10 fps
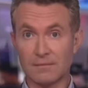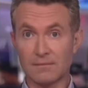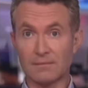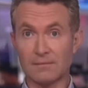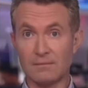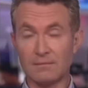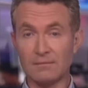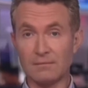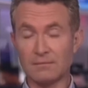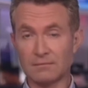
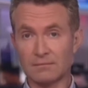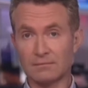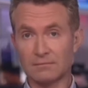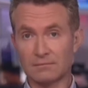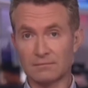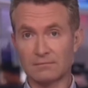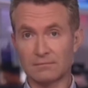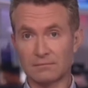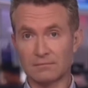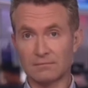
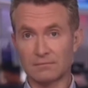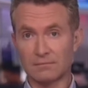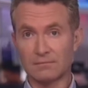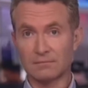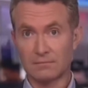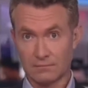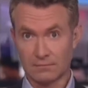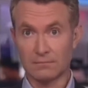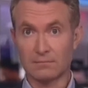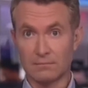
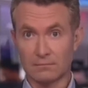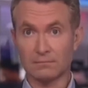(silent)